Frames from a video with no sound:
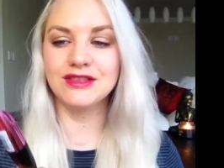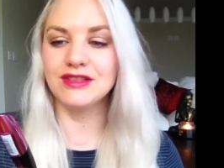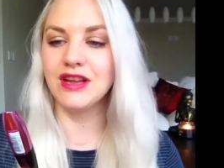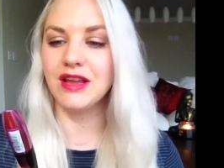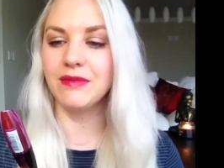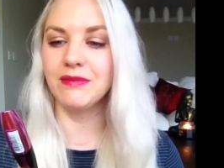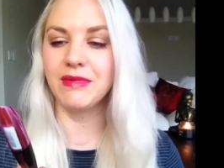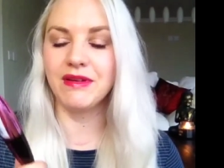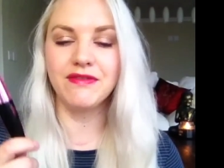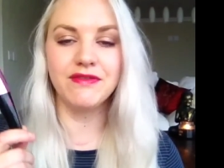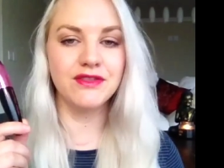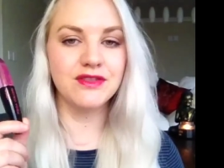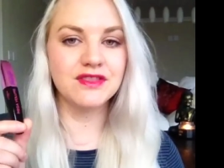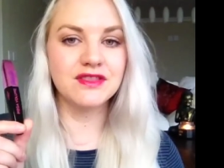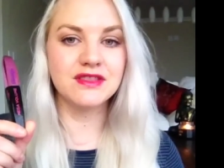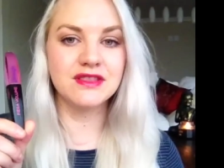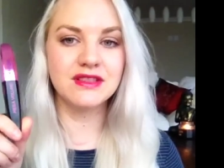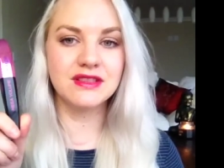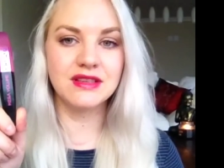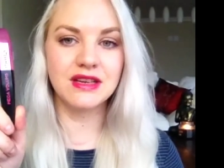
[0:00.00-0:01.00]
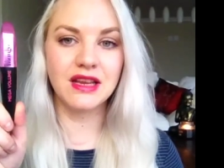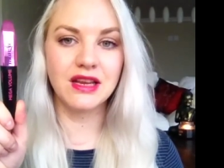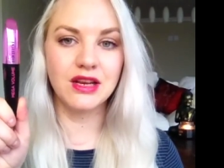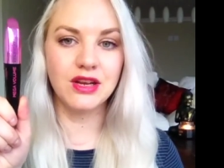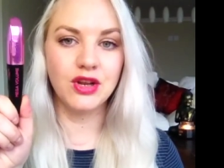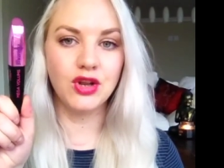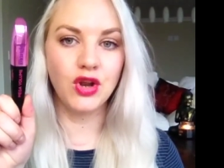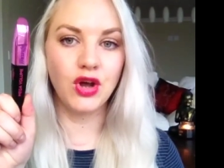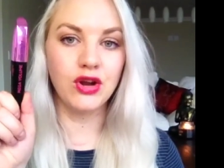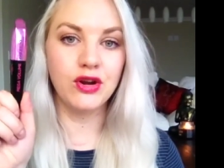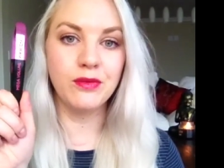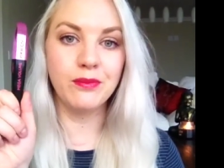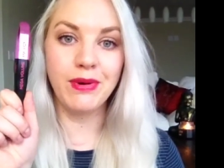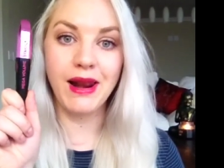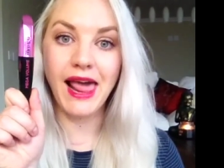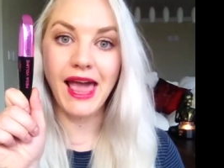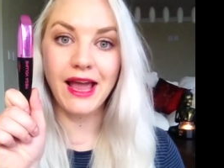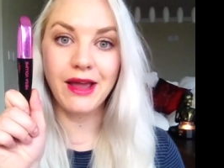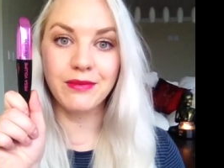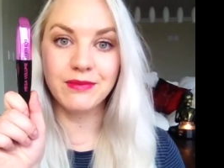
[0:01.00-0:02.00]
My first
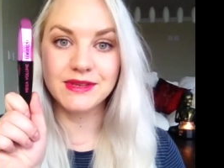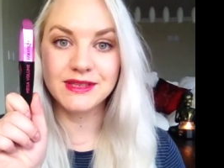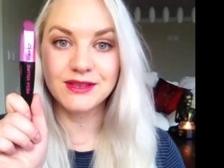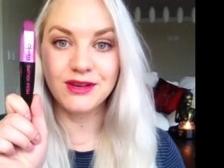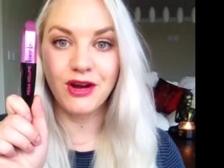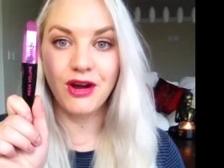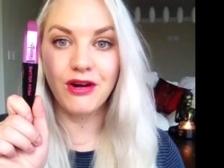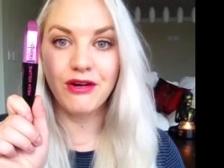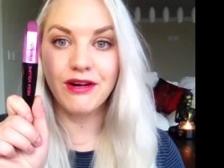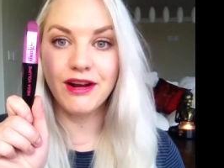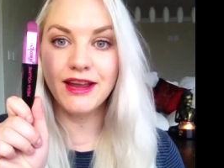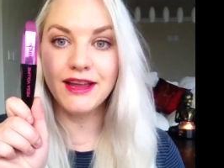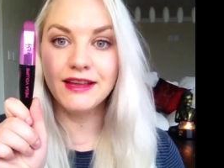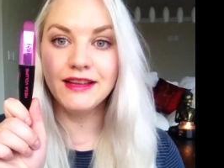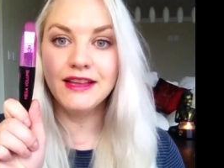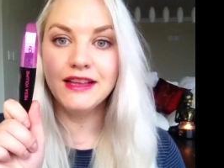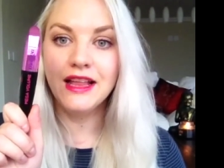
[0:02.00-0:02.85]
non-black mascara.